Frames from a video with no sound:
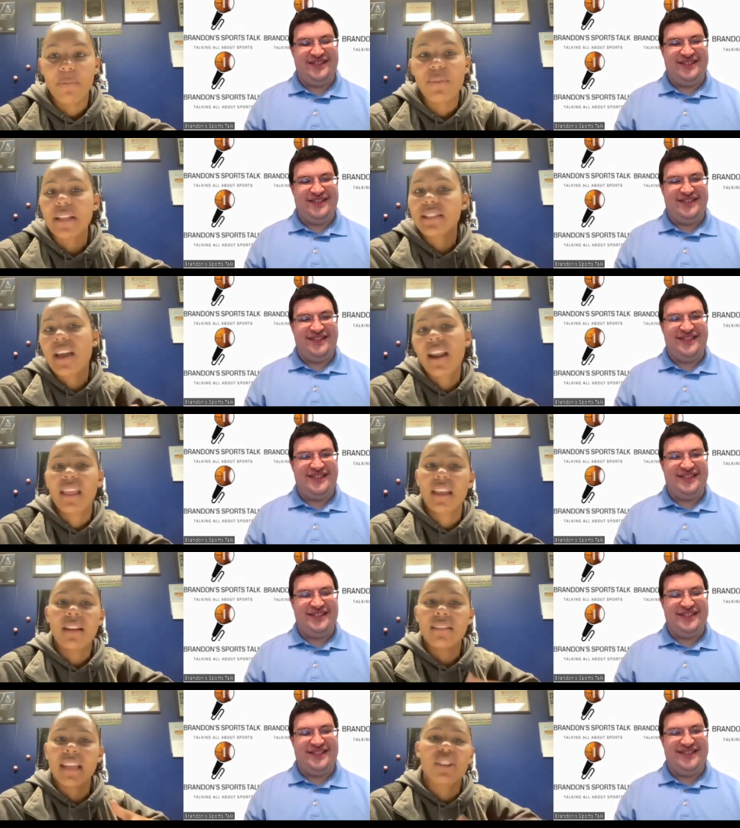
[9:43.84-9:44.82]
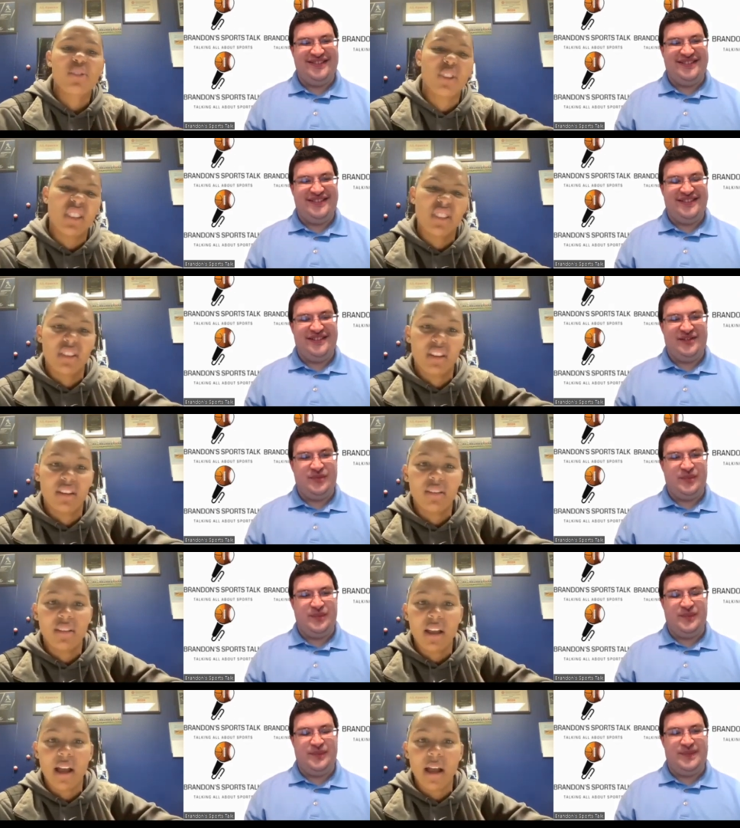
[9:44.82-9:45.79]
Speaker 1: that's kind of like that transition
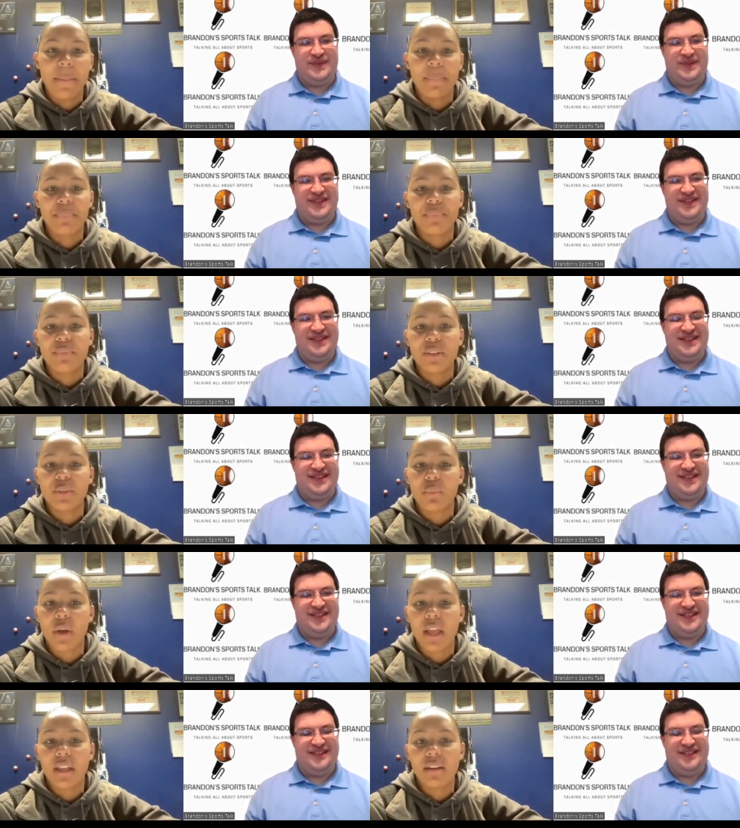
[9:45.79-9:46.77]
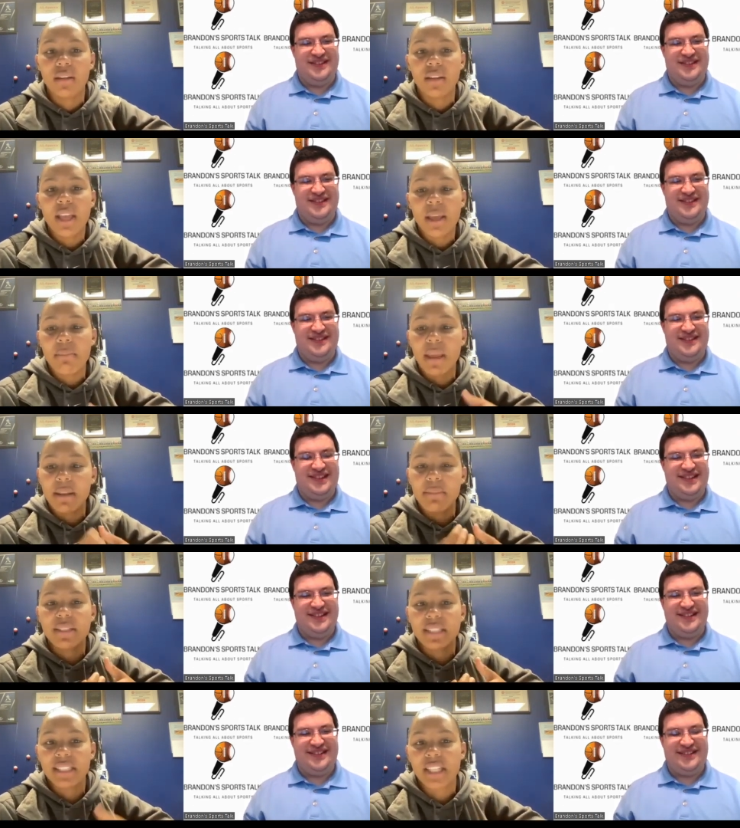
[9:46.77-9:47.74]
is what made me
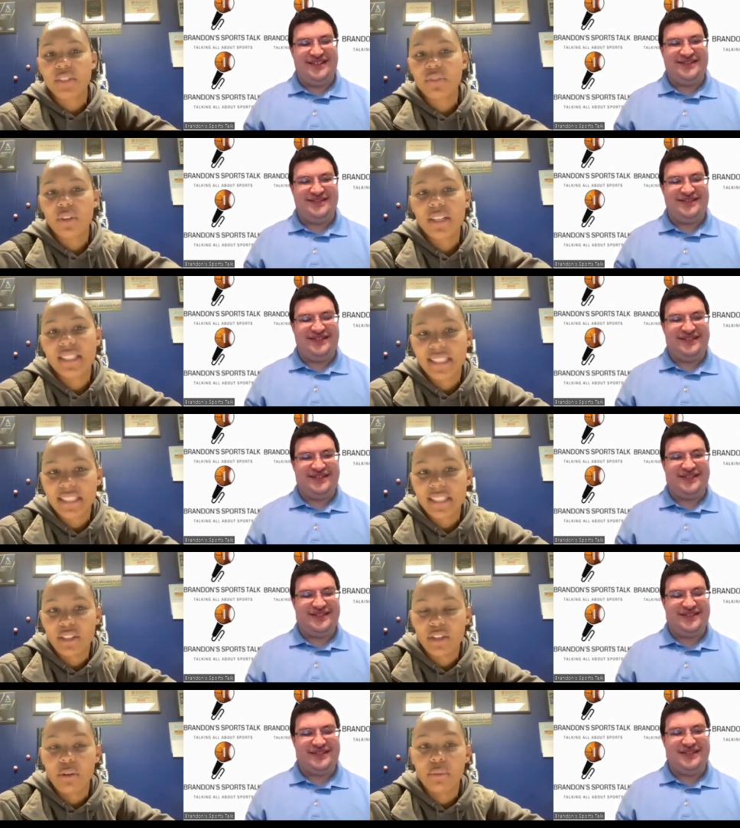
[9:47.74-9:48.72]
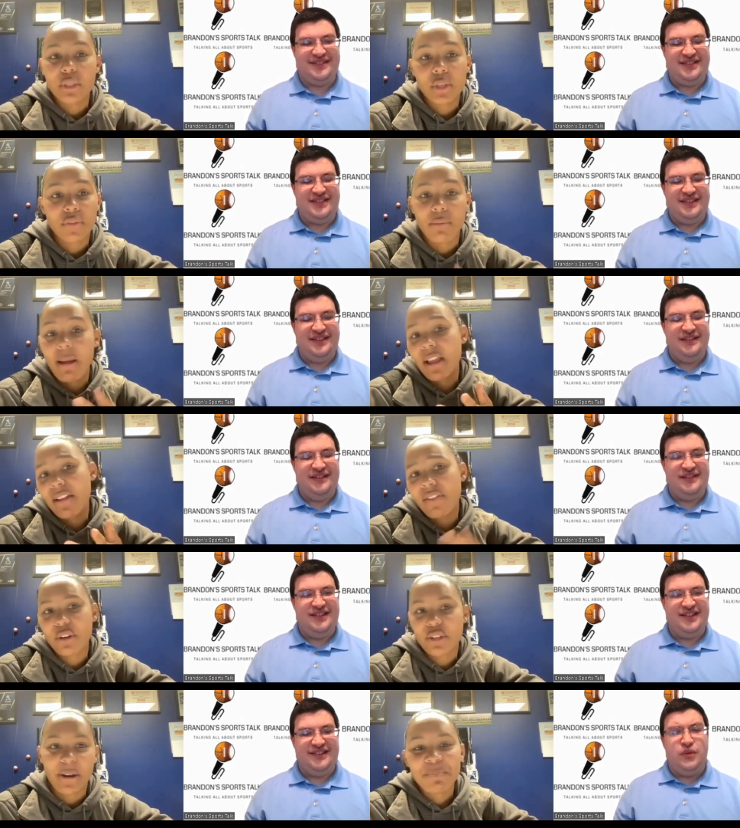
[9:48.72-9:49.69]
successful as an assistant coach for my
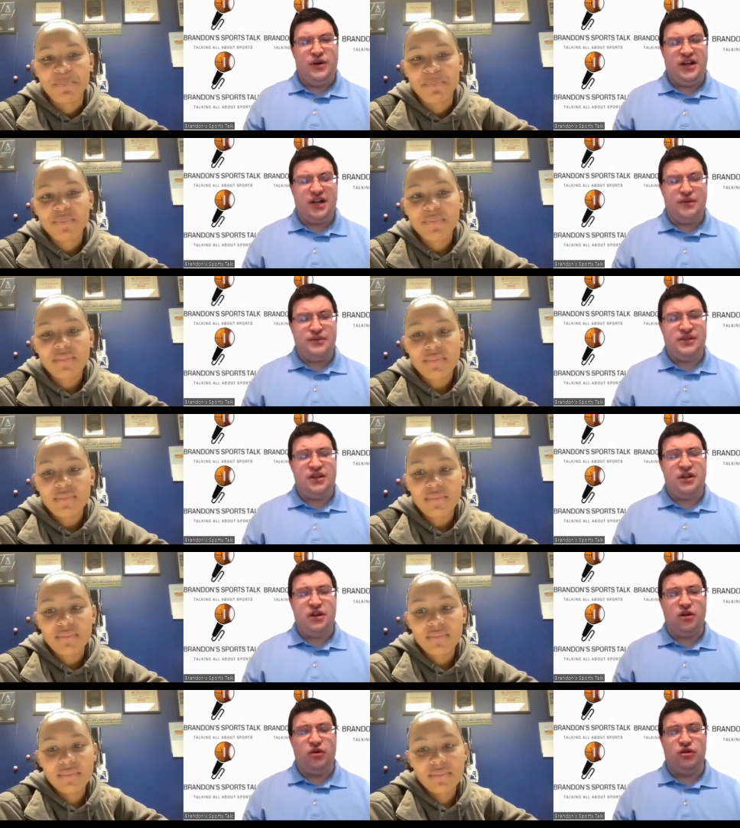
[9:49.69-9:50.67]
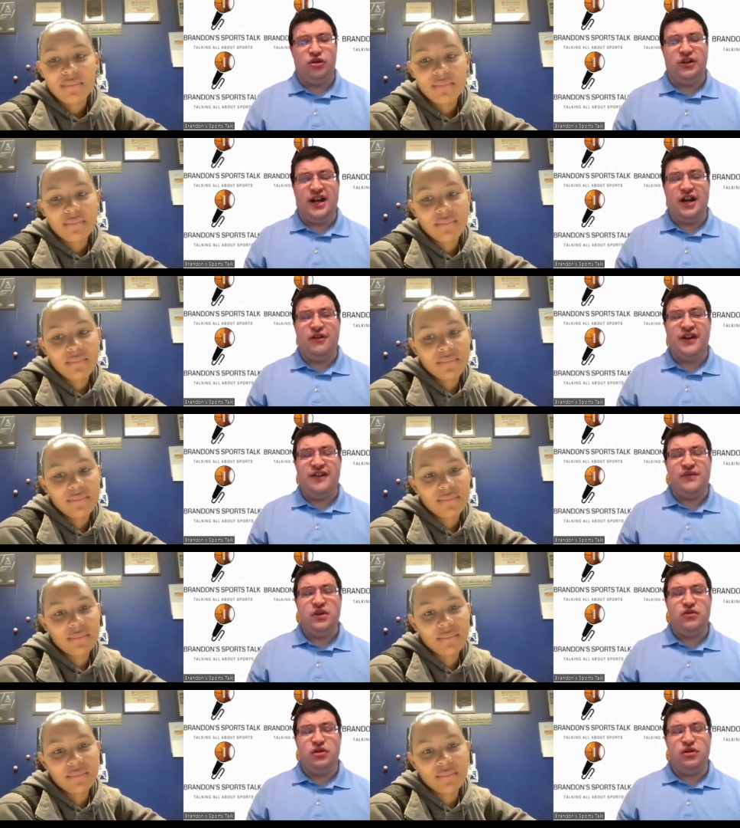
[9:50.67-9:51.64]
first year.
Speaker 2: When it comes to the culture, how have
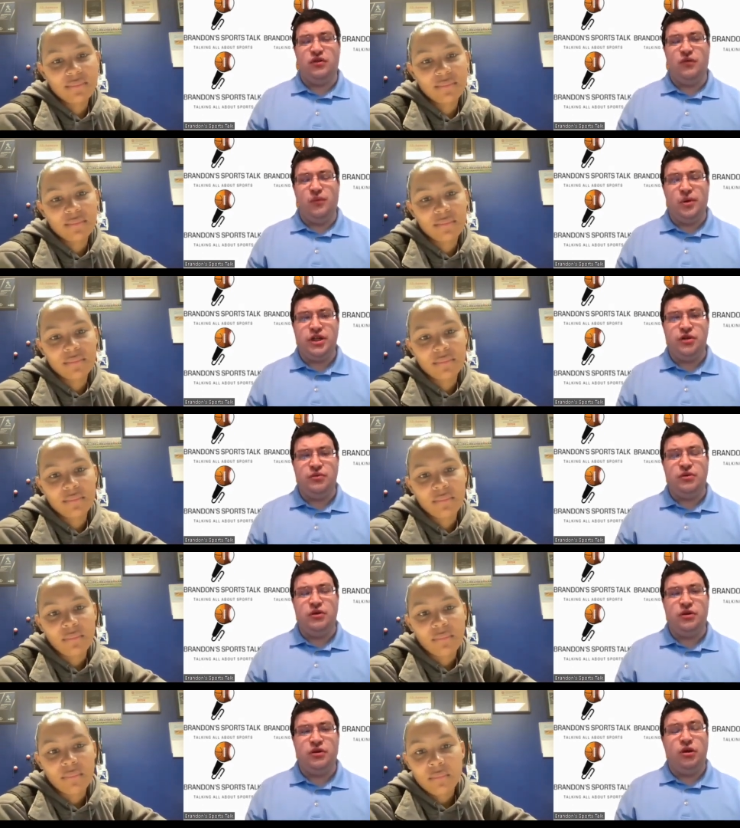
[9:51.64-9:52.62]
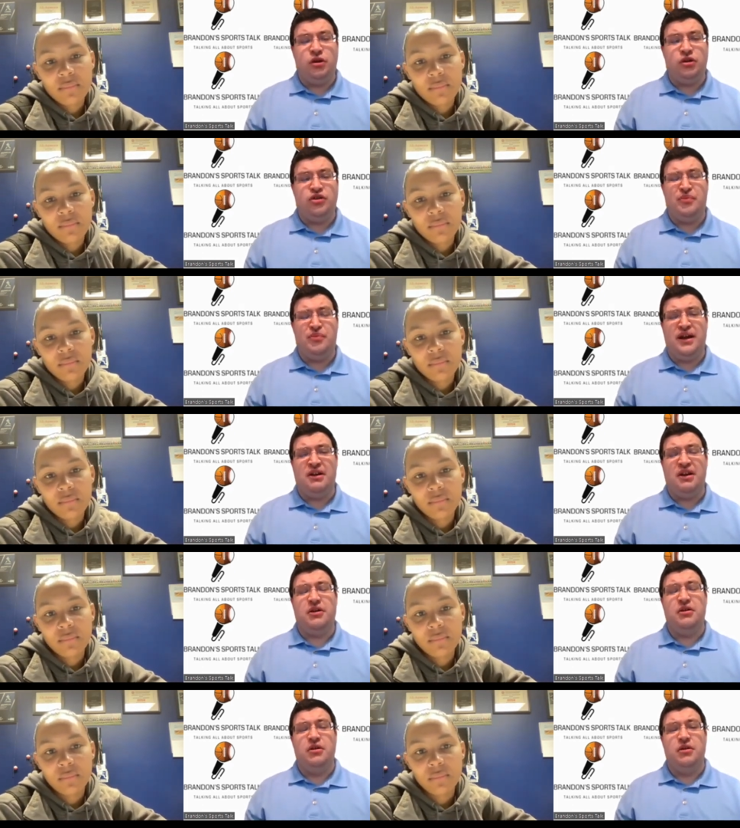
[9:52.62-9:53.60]
you took what you were learned
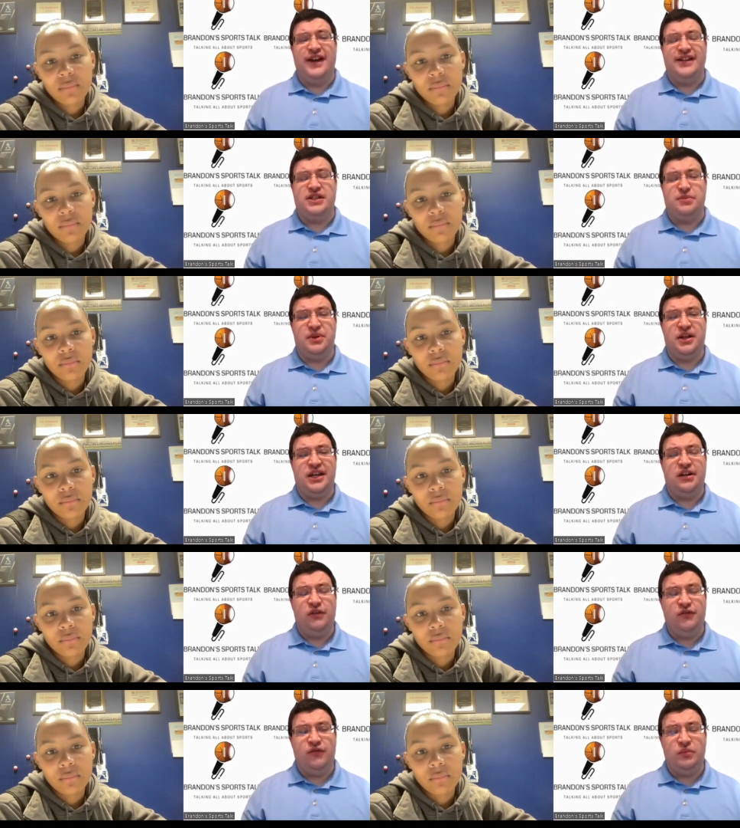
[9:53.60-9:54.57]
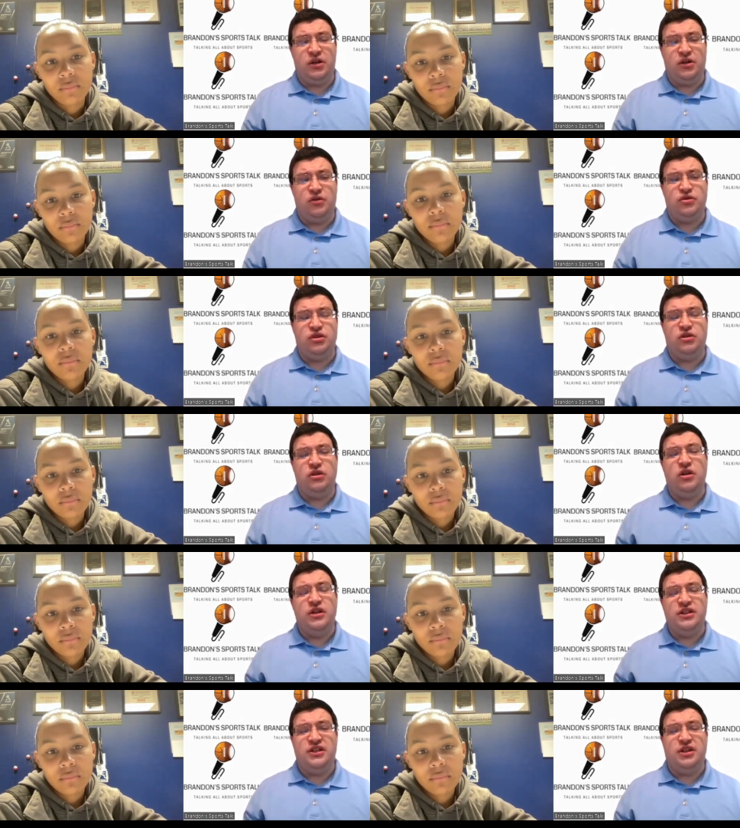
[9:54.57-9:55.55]
by as a player from the culture
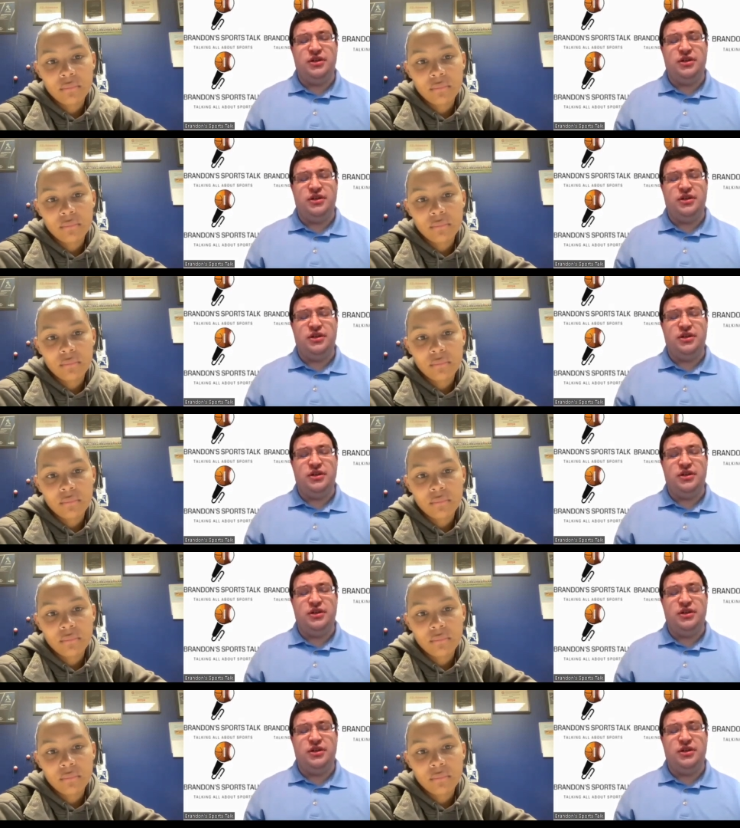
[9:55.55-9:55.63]
to